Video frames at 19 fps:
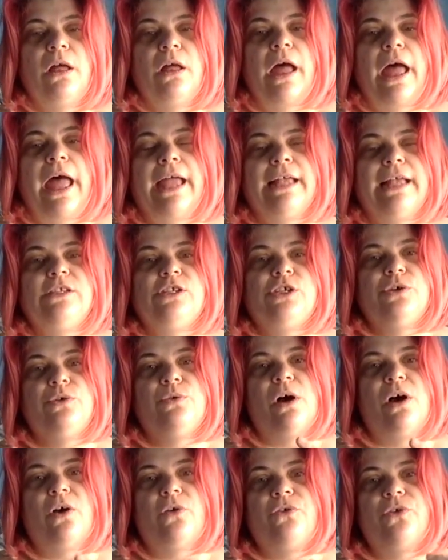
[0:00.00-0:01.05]
and to
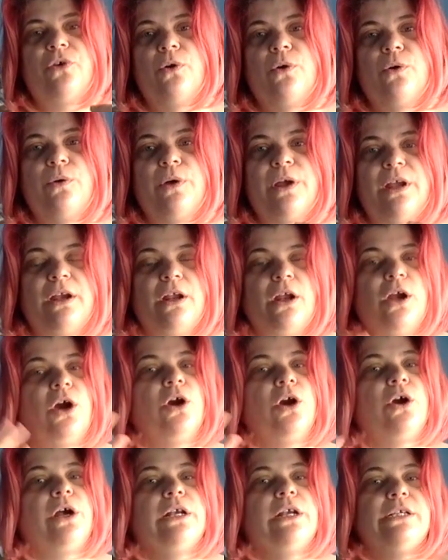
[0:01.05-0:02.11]
also
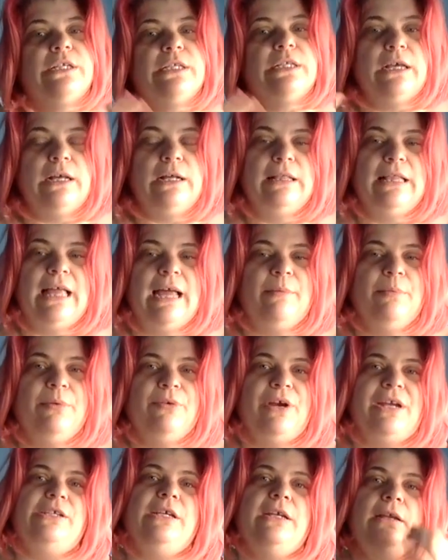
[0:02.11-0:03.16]
encourage the
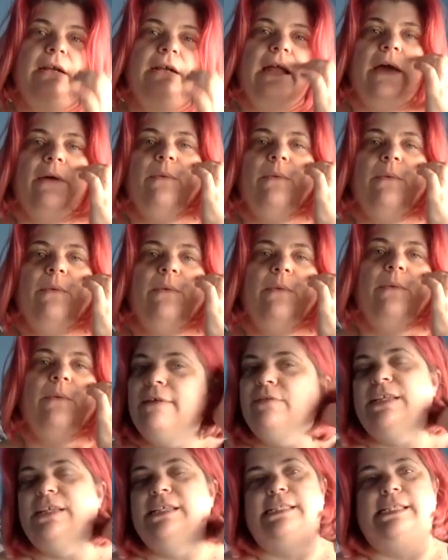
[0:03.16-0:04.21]
collaboration that we have in
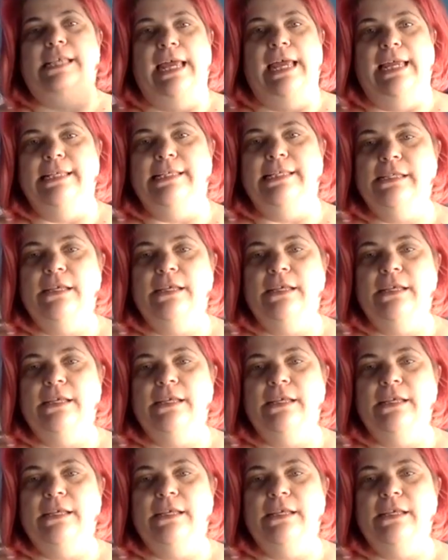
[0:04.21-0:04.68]
science.